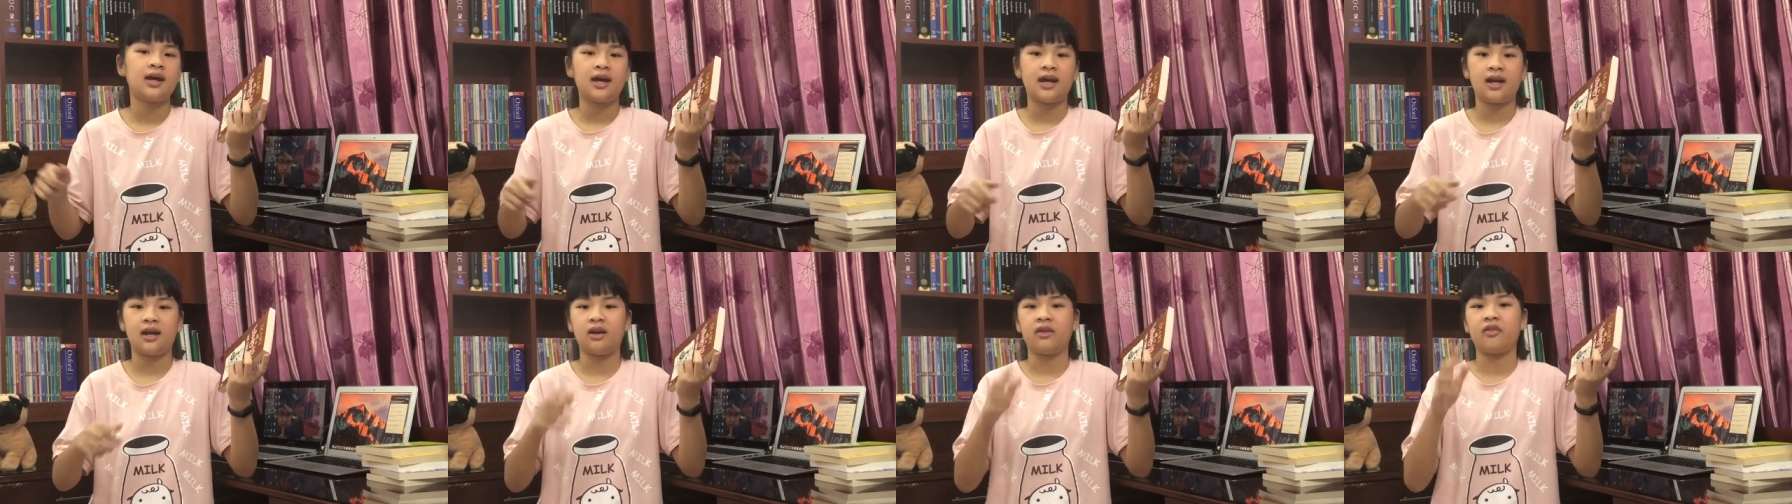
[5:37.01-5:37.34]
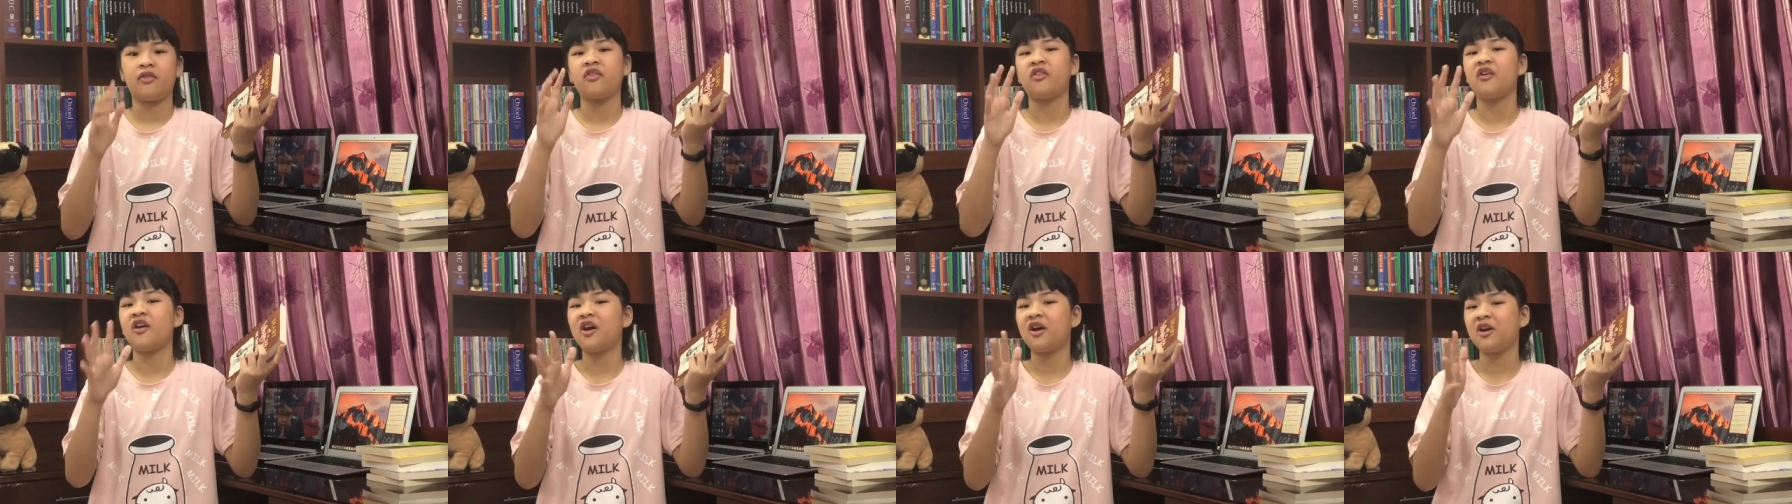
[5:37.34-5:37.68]
and
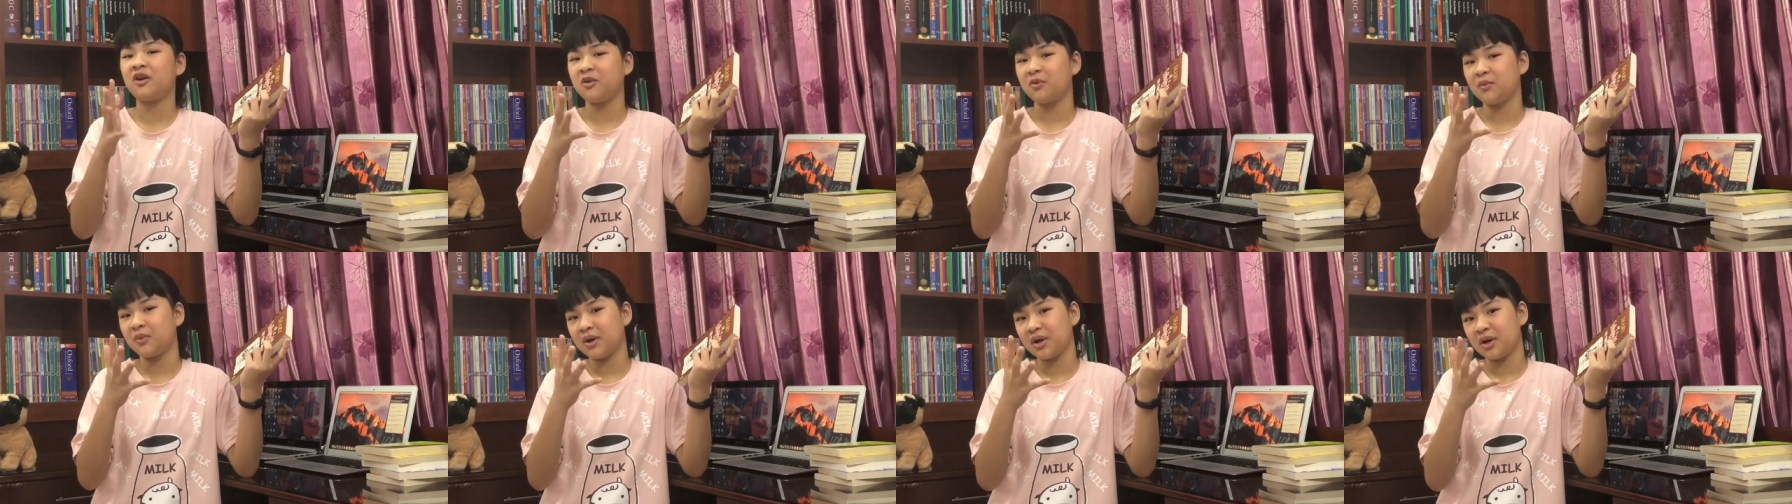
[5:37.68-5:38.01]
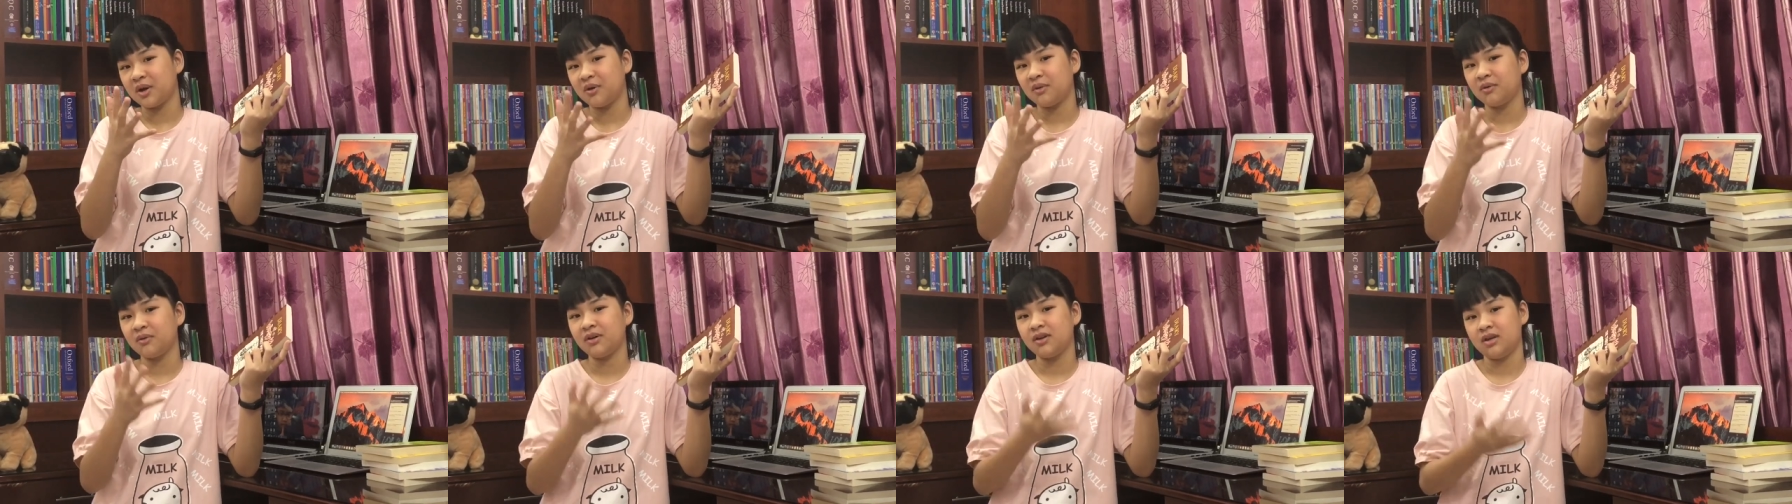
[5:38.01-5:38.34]
the third
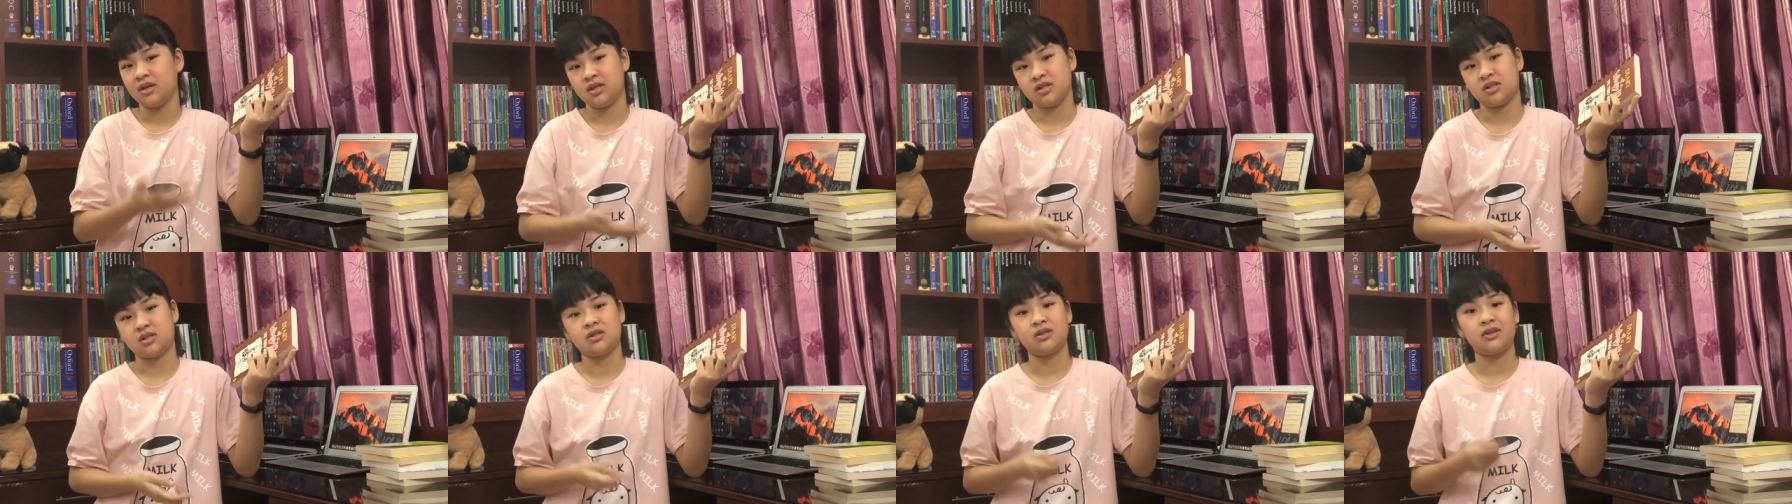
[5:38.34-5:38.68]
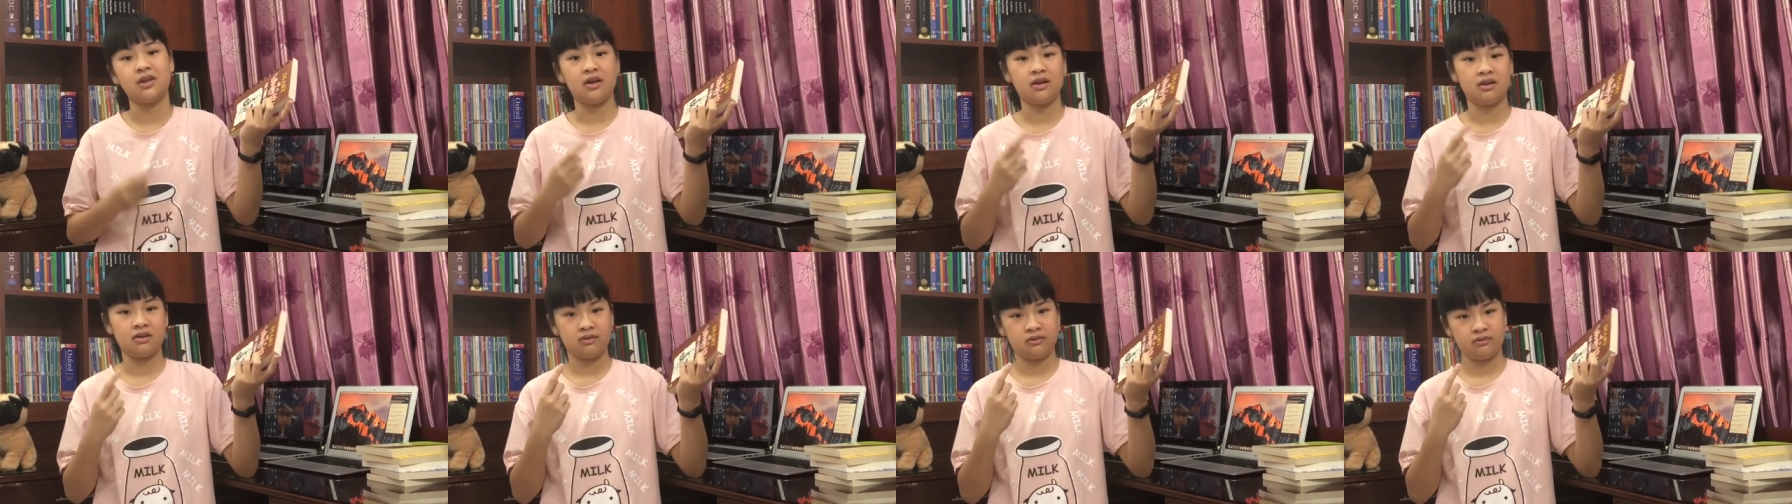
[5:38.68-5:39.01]
wheel is
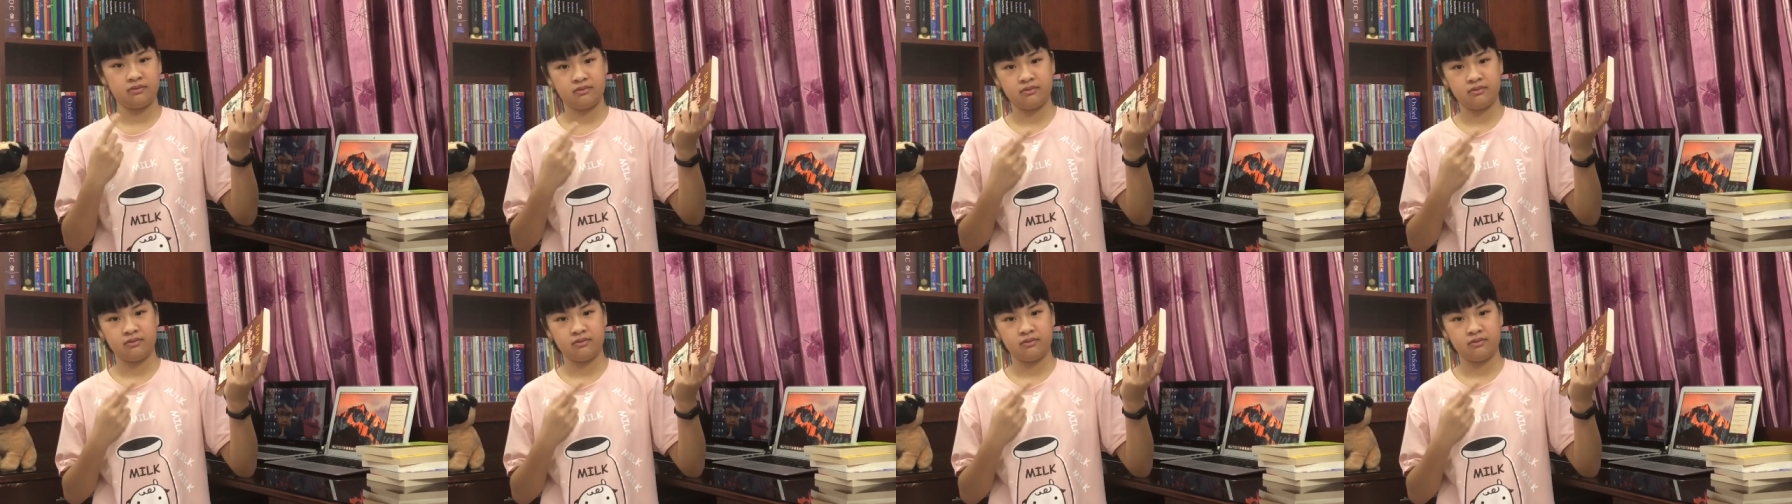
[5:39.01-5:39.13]
the